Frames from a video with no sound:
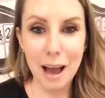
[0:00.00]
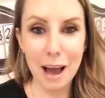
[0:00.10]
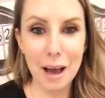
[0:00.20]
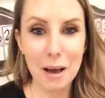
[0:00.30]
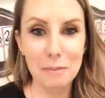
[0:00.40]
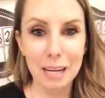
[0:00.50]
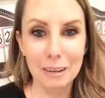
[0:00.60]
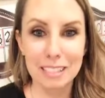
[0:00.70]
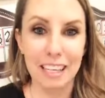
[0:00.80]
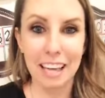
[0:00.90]
Uh, but
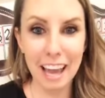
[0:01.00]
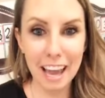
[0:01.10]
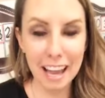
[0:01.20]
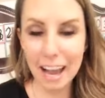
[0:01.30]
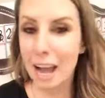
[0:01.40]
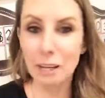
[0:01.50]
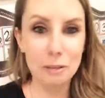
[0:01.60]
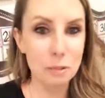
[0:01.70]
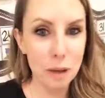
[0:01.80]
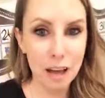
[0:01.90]
I was like, hey, how do
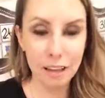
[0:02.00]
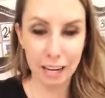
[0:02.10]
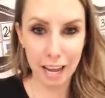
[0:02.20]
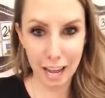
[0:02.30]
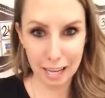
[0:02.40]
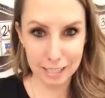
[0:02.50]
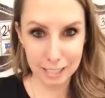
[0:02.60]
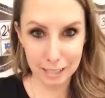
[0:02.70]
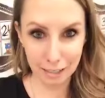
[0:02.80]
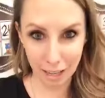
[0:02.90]
you spell? And I
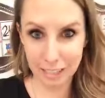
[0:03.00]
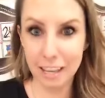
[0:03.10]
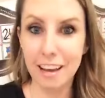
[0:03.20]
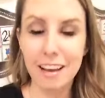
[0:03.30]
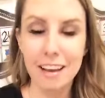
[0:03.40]
asked Alexa.